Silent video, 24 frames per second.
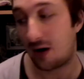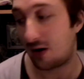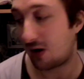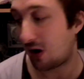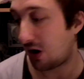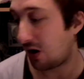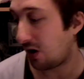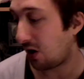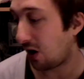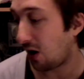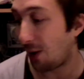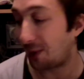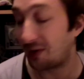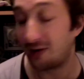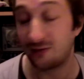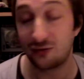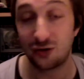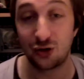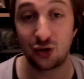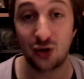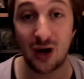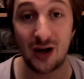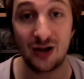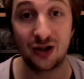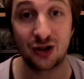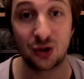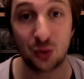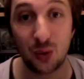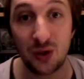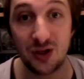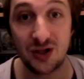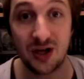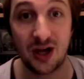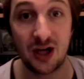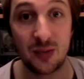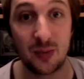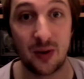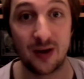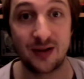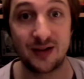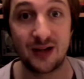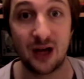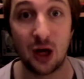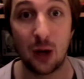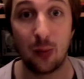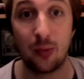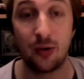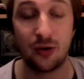going to have to try and squeeze that into my
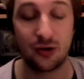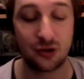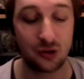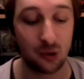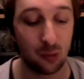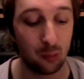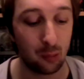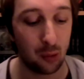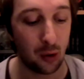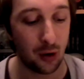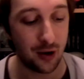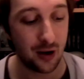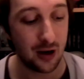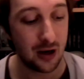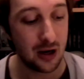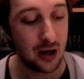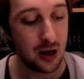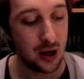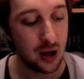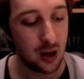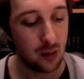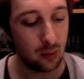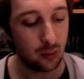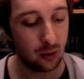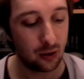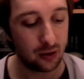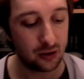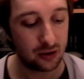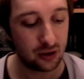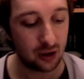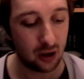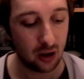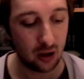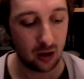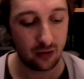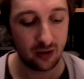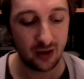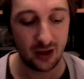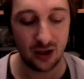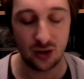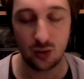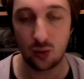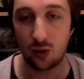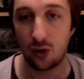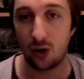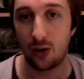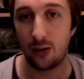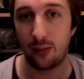setup at some point. But
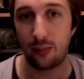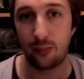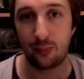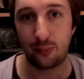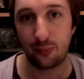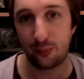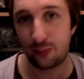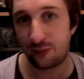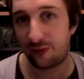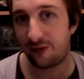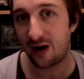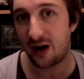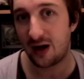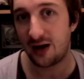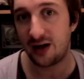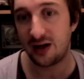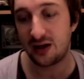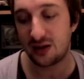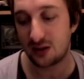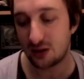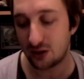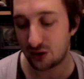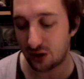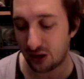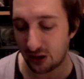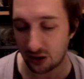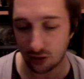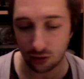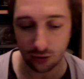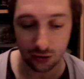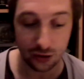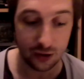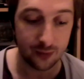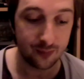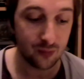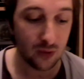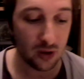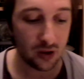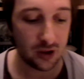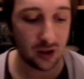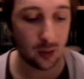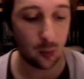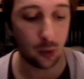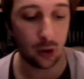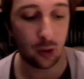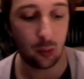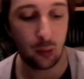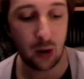these were fairly decent deals,
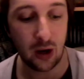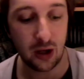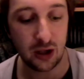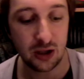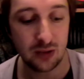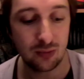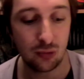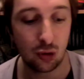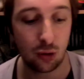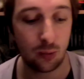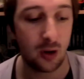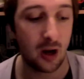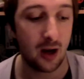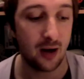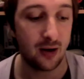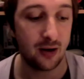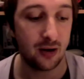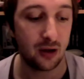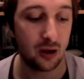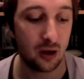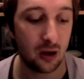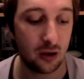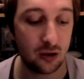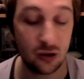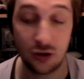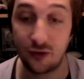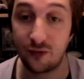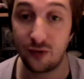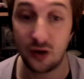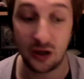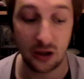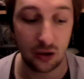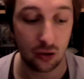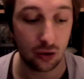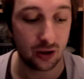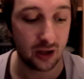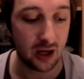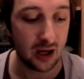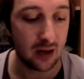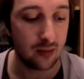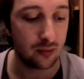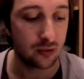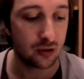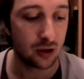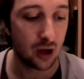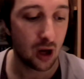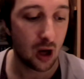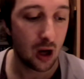didn't want to pass them up, and just really good
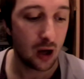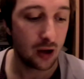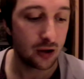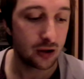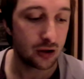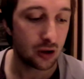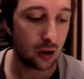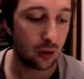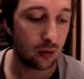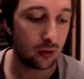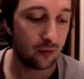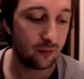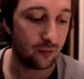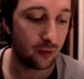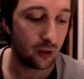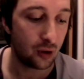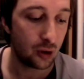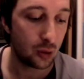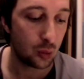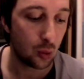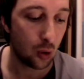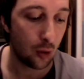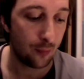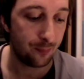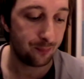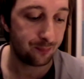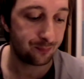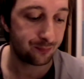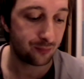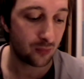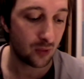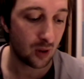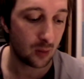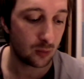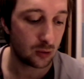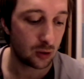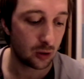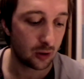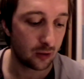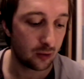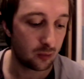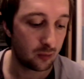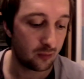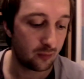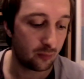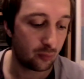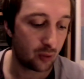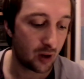games. So the first one, I'm just looking
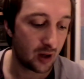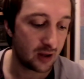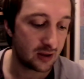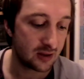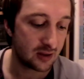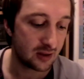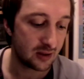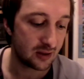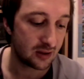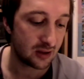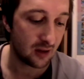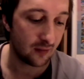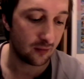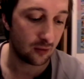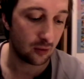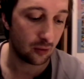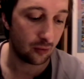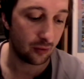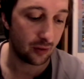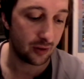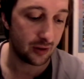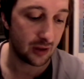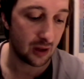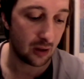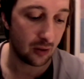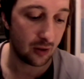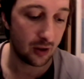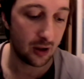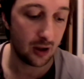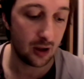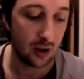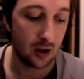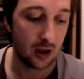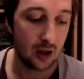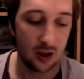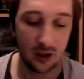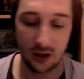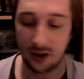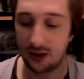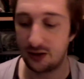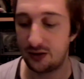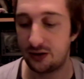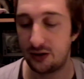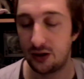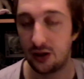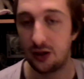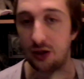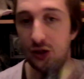at my price list that I've got written down here,
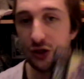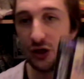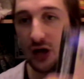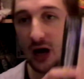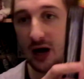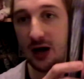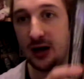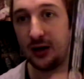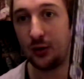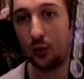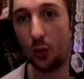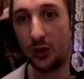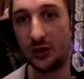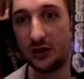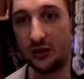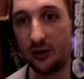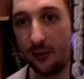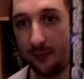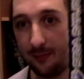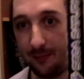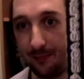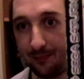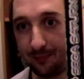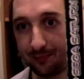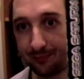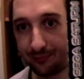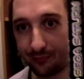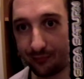is Shining Wisdom.